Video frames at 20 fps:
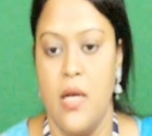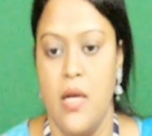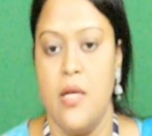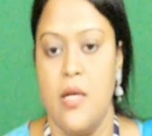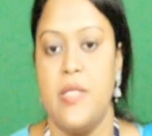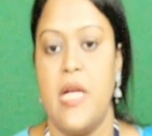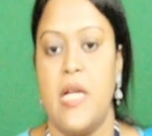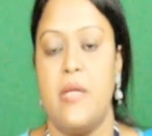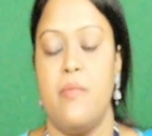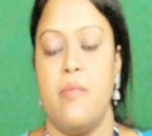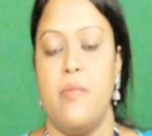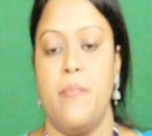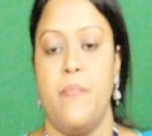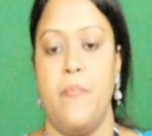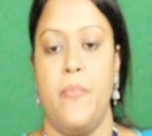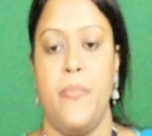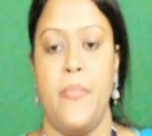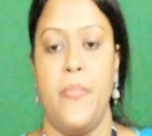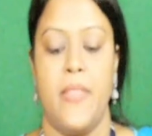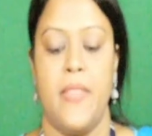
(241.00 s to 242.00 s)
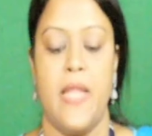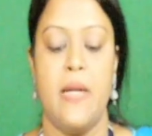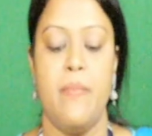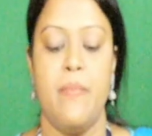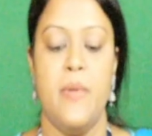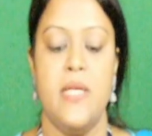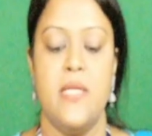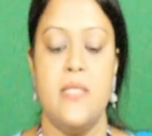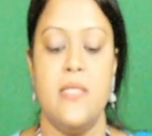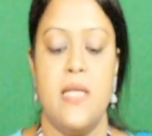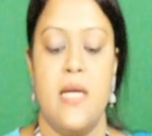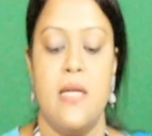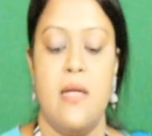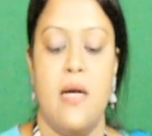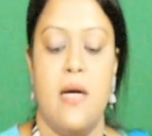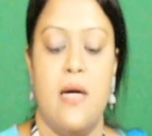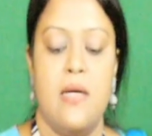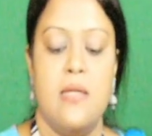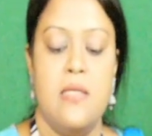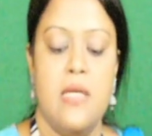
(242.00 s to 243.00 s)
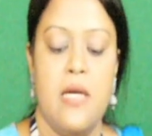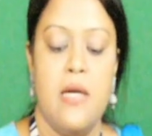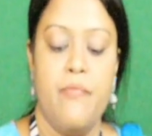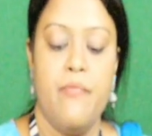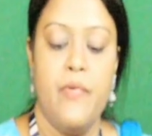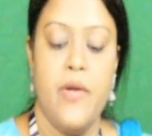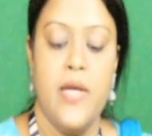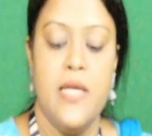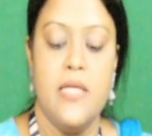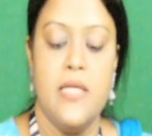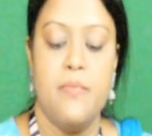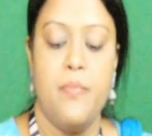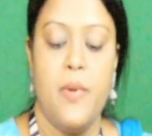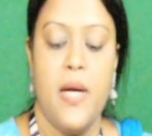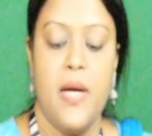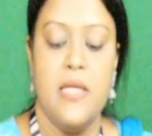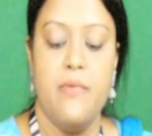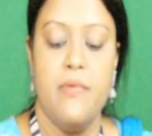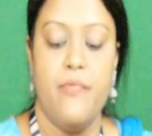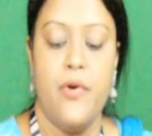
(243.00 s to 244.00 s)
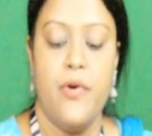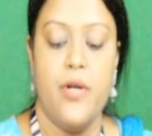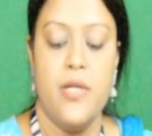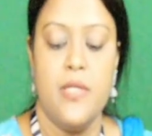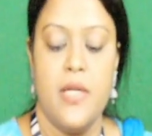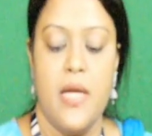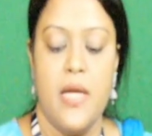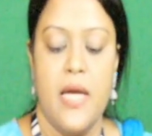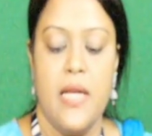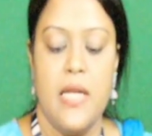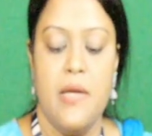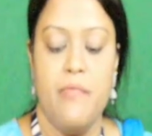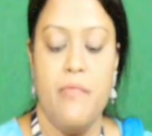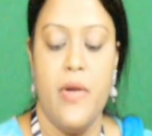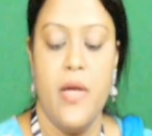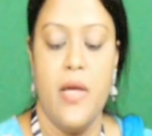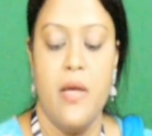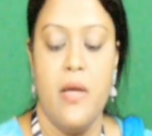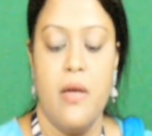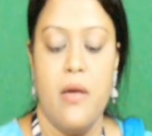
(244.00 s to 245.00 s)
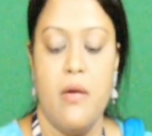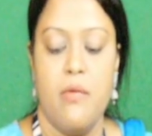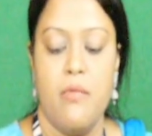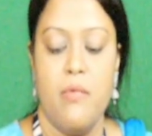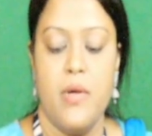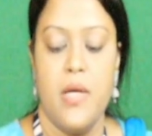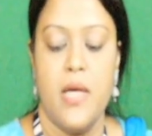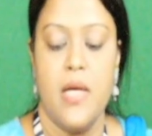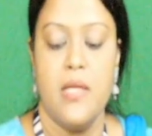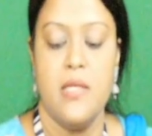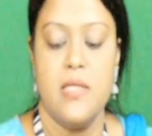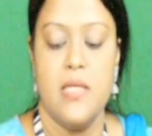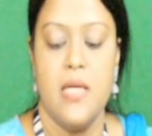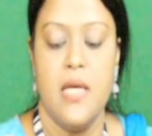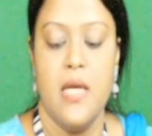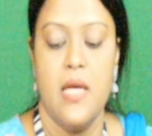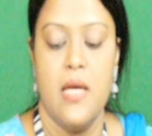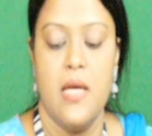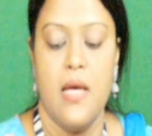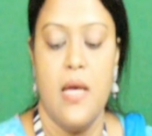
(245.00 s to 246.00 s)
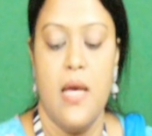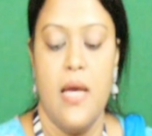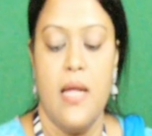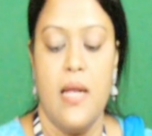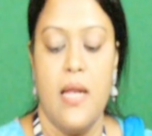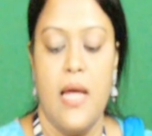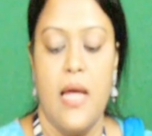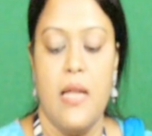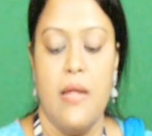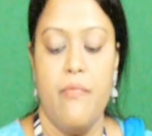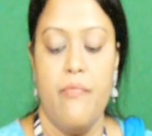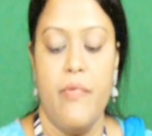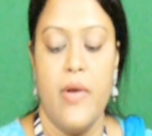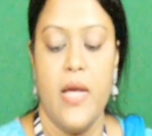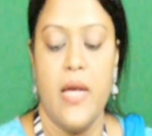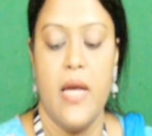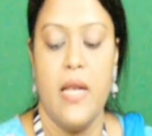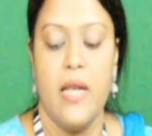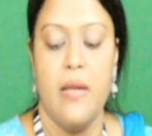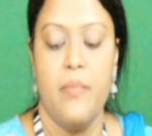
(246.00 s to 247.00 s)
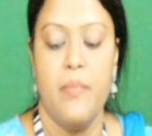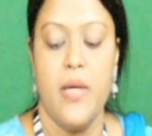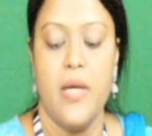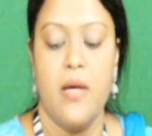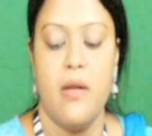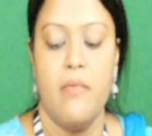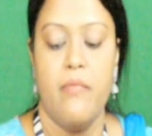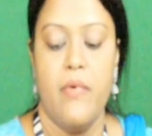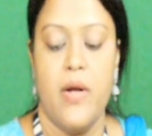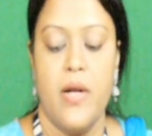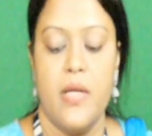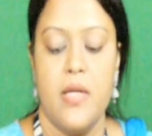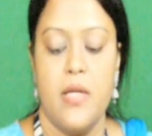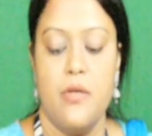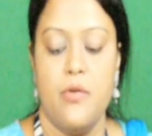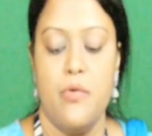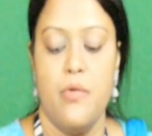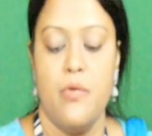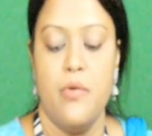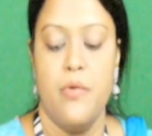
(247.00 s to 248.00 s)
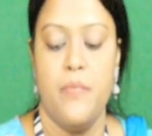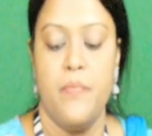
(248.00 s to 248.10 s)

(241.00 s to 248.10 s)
That means that DFA is by default NFA, we can say, and NFA can be converted to